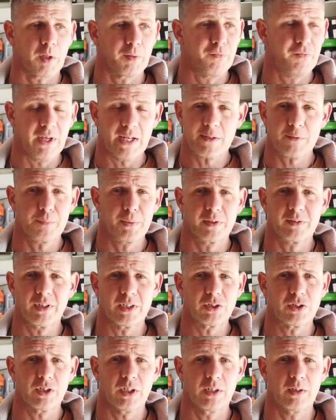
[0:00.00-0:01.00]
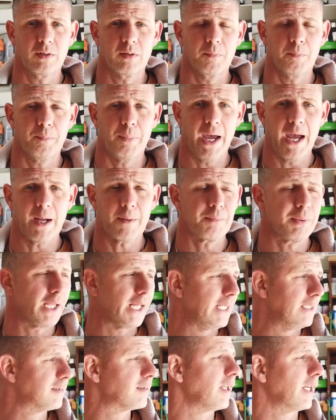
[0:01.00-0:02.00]
fixed position back
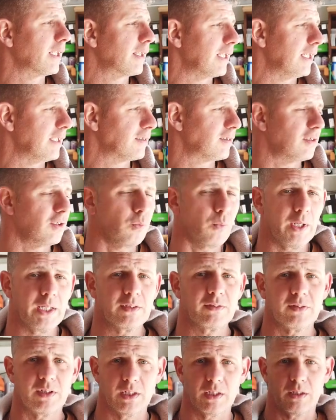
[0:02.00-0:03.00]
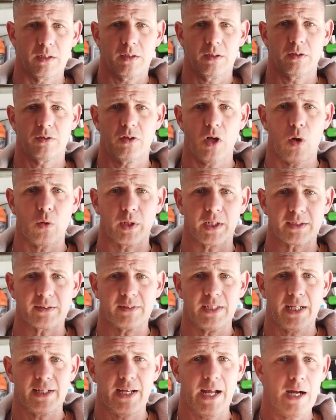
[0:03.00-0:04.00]
blades like this, the wings that don't
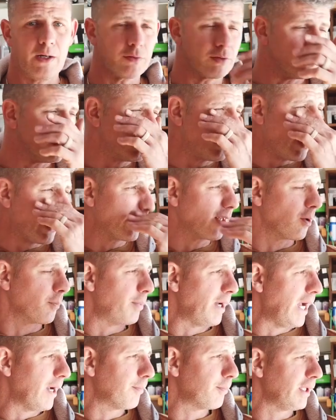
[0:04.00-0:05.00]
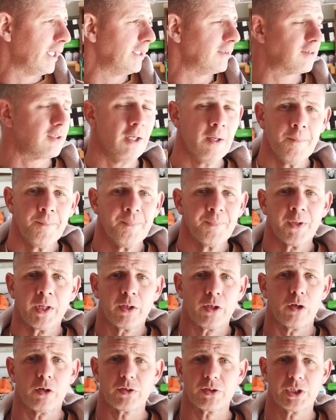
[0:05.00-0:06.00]
extend out, just regular back blades,
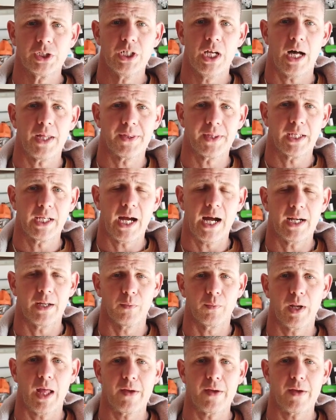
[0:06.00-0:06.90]
there's nothing on it.